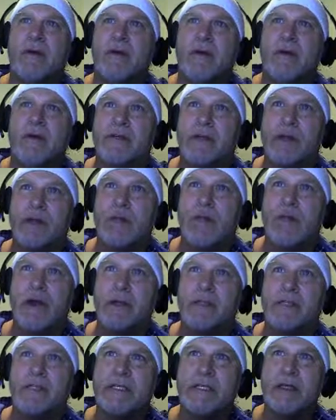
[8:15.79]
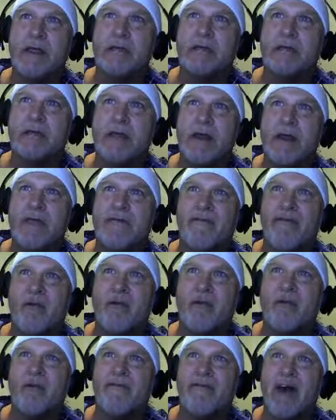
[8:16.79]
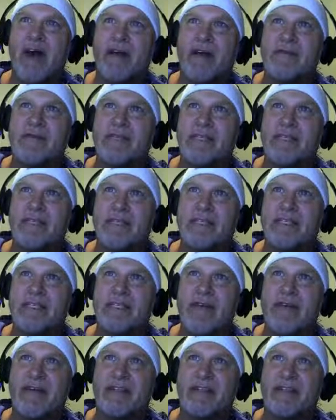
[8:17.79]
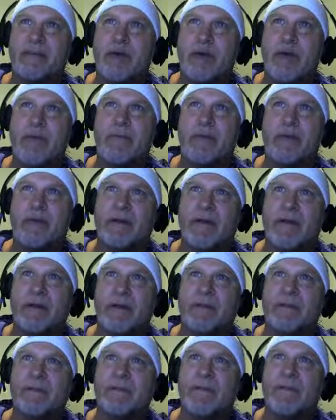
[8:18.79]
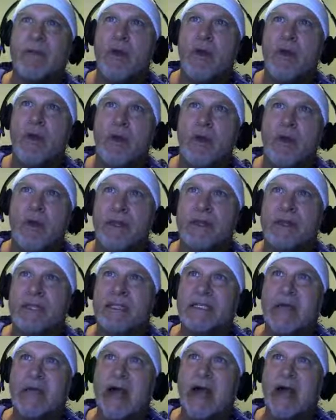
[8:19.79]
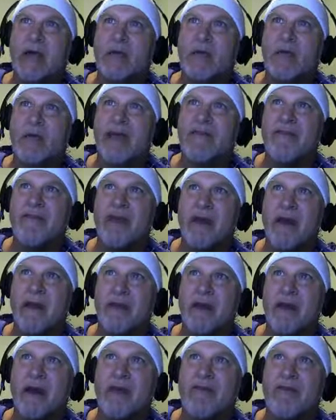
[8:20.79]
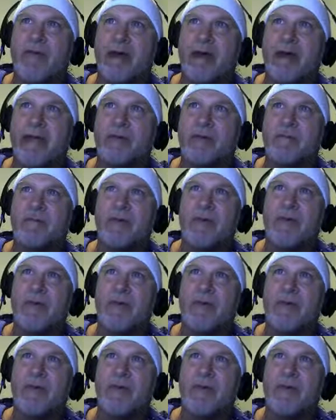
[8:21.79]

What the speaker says: there's a 1, 2, 3, 4, 5, 6, 7-story building with the tidal wave coming over it.